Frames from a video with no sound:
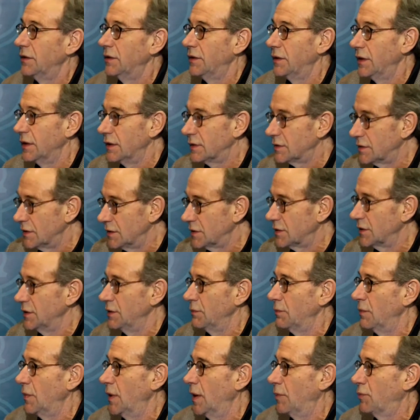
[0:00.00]
this is
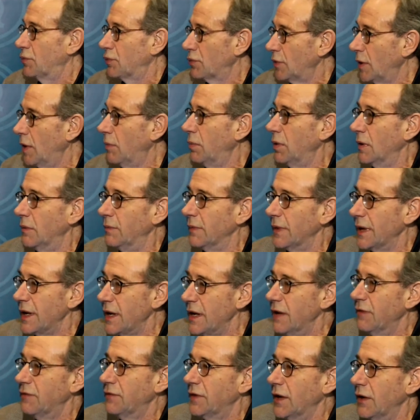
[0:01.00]
a problem
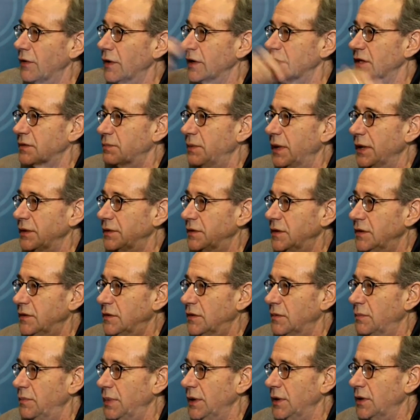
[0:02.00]
if they're expected
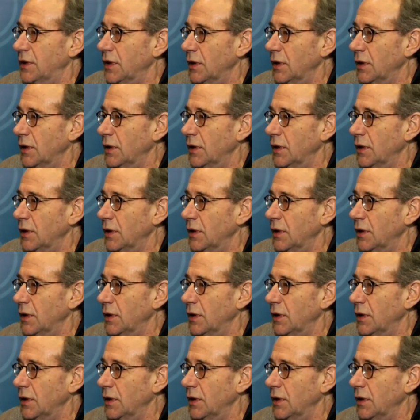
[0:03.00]
to be